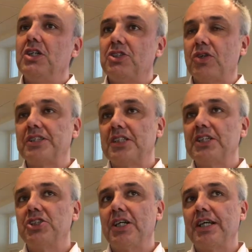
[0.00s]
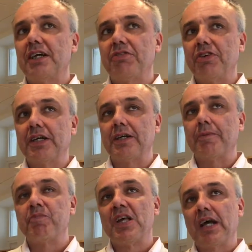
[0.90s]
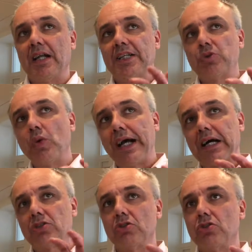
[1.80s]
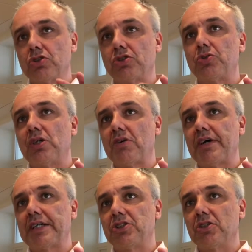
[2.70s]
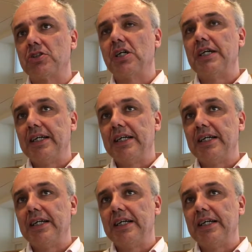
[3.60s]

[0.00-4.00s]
So essentially, I think unless we act on those two directions,